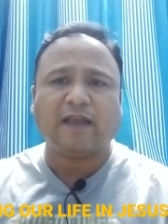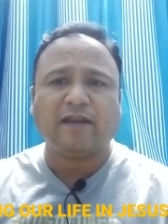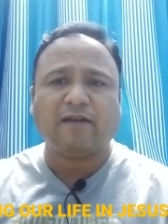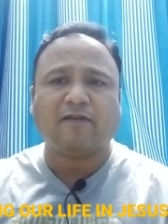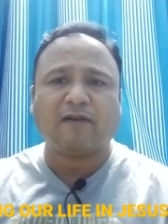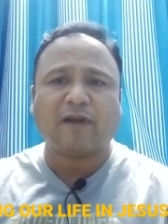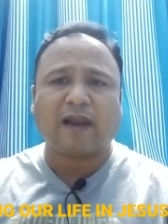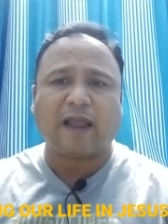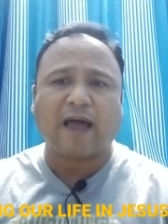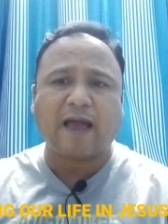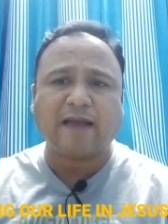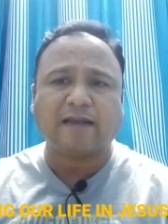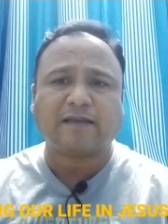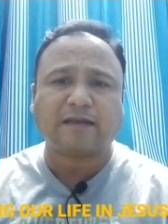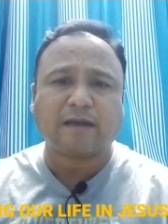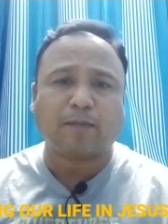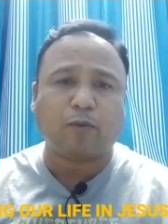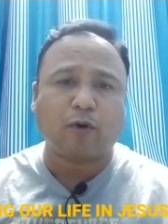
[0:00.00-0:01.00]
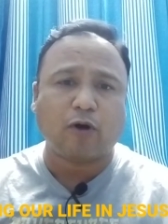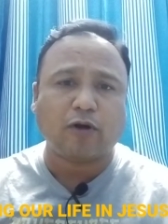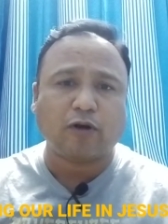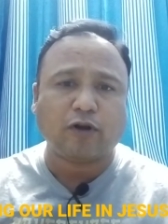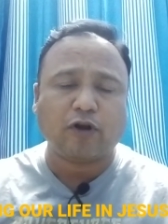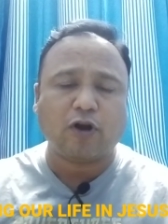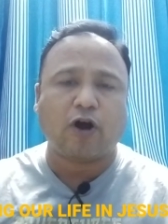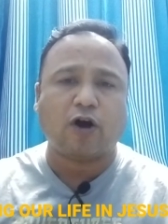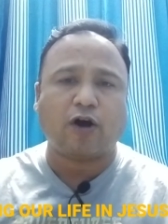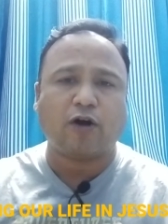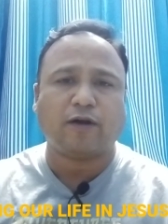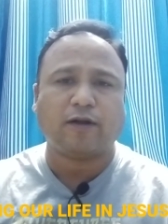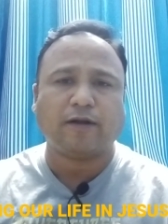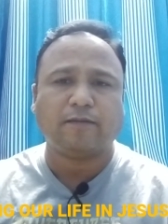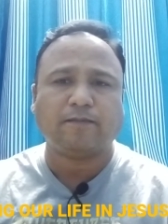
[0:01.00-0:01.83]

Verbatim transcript: in reliance upon God.